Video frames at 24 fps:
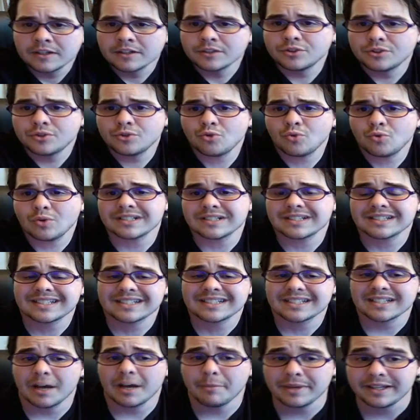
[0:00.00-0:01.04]
to
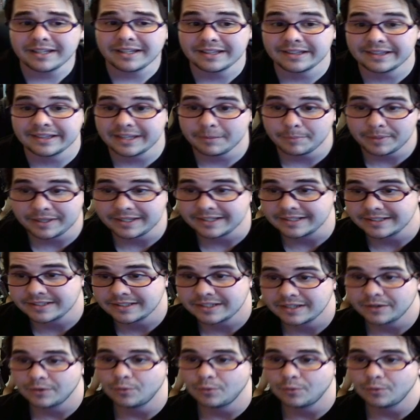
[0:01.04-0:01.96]
Summon Limit,